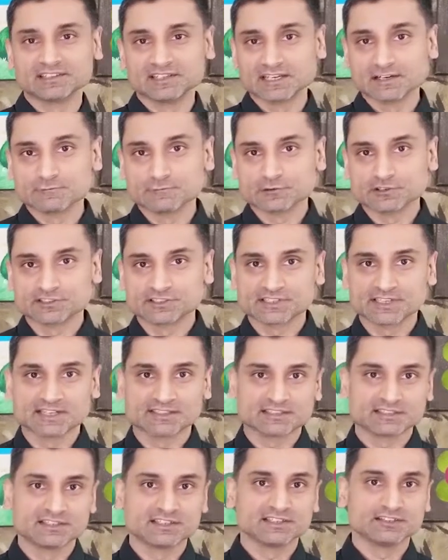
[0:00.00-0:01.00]
leverage
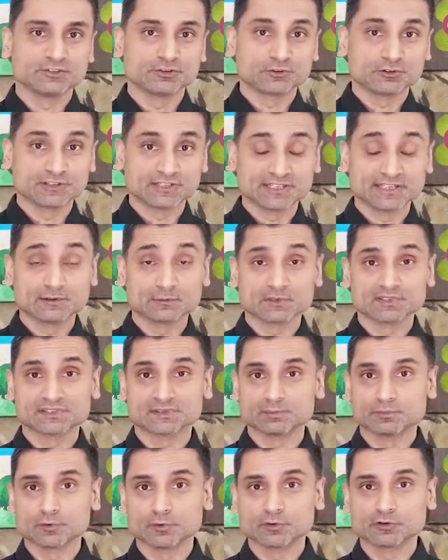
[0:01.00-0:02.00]
that you're going to get with
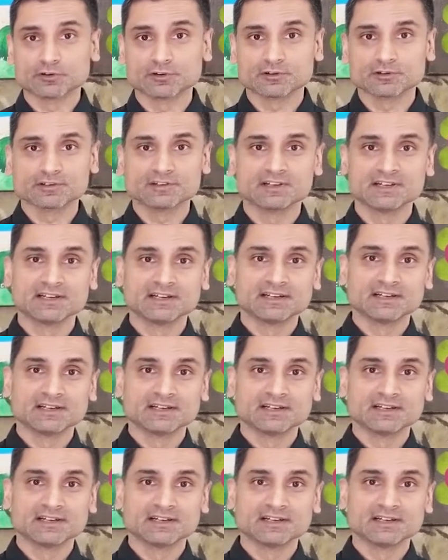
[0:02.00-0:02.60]
the broker.